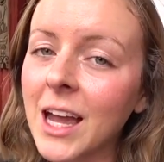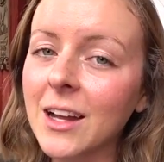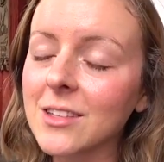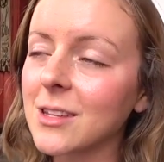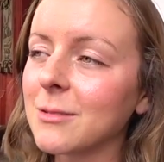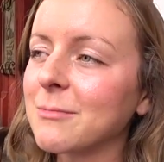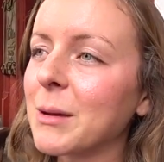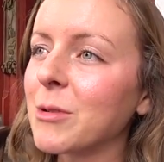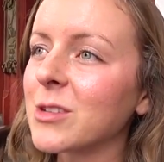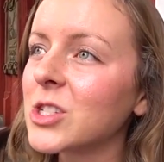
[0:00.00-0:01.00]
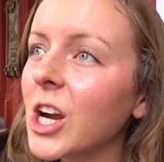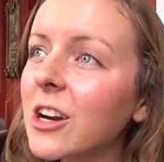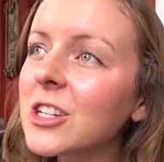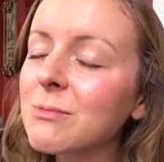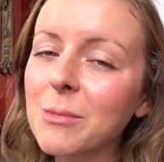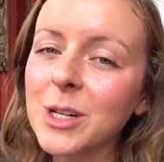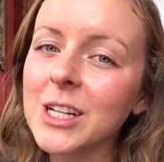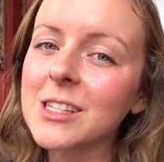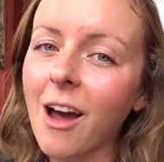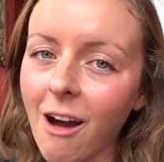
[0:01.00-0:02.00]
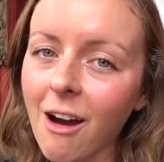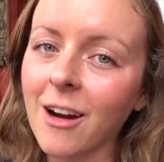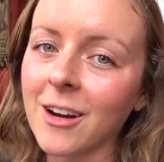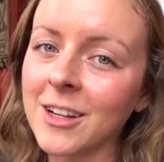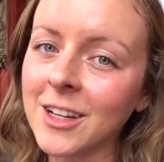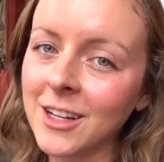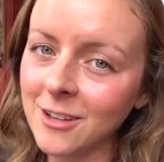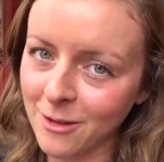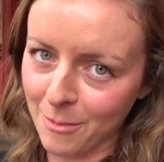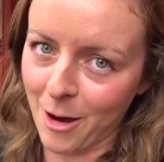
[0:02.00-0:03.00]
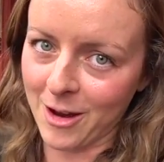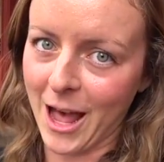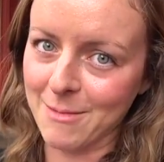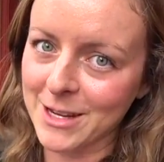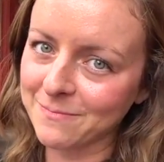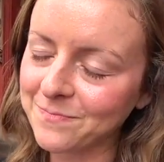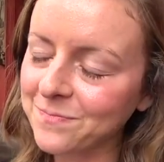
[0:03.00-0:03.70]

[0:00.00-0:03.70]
and some of my most cherished memories are from our cabin.